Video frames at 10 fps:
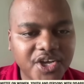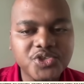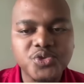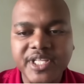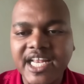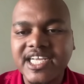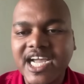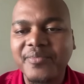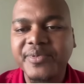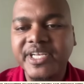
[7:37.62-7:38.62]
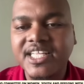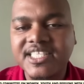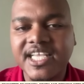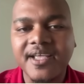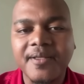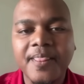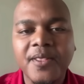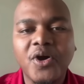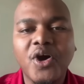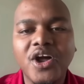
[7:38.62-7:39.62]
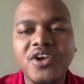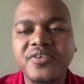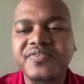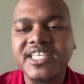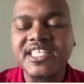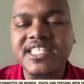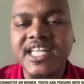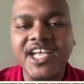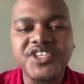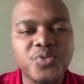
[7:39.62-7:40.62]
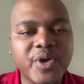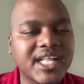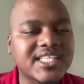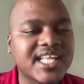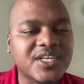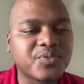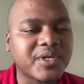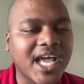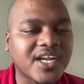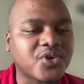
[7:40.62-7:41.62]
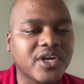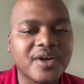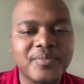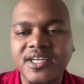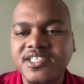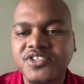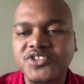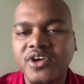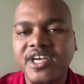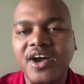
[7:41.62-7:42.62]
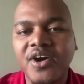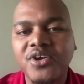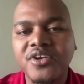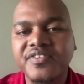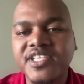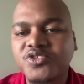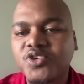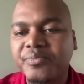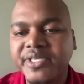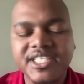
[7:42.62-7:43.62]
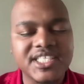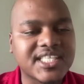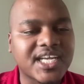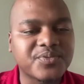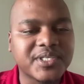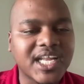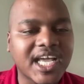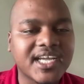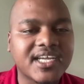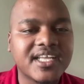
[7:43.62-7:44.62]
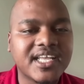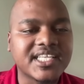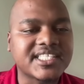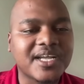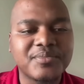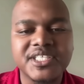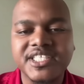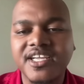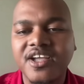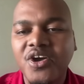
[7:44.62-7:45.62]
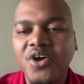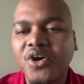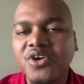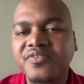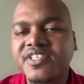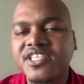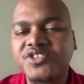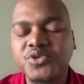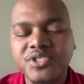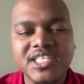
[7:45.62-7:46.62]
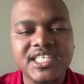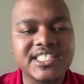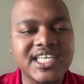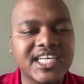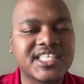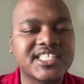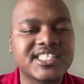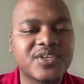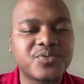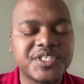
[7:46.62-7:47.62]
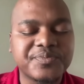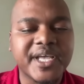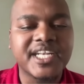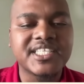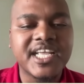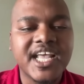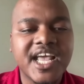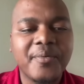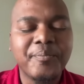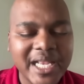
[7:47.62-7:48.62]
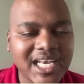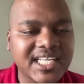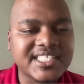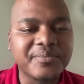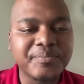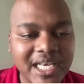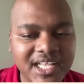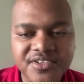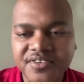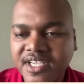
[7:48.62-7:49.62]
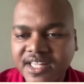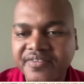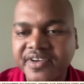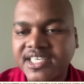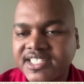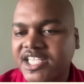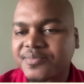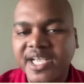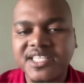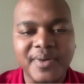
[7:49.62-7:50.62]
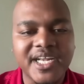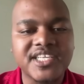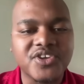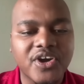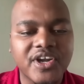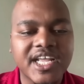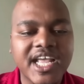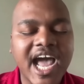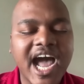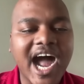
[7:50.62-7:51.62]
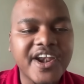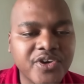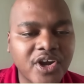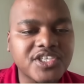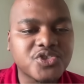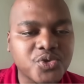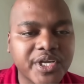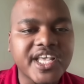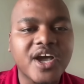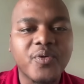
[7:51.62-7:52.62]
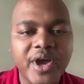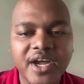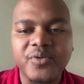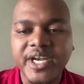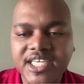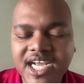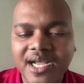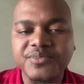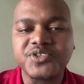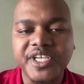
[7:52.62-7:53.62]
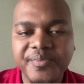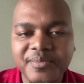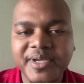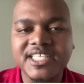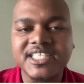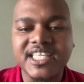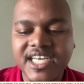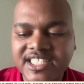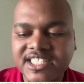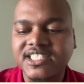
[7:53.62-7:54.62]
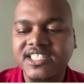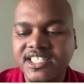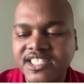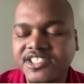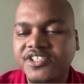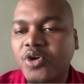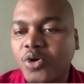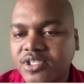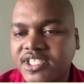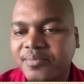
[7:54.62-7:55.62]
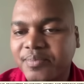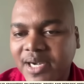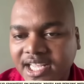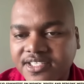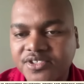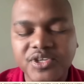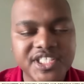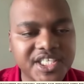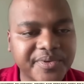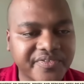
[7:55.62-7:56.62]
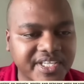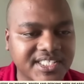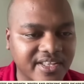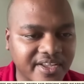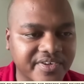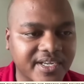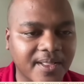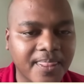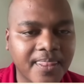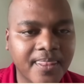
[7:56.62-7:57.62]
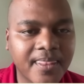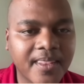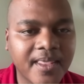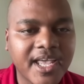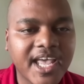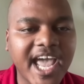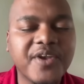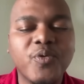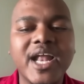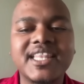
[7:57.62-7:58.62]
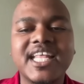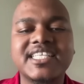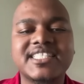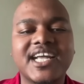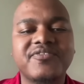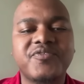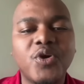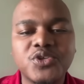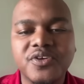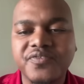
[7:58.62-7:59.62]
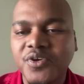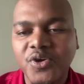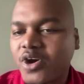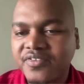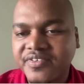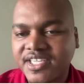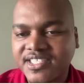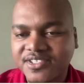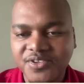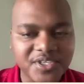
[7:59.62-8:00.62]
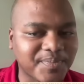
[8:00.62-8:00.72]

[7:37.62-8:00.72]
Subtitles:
to then come in and say, all of these nice words that we like talking about in SONA, all of these commissions that we like establishing, all of these useless structures that we spend millions and millions of South African taxpayers' monies on, are not doing their work when it comes to implementing the national strategic goals and plans on GBV in South Africa. And when there is that vote of no confidence in those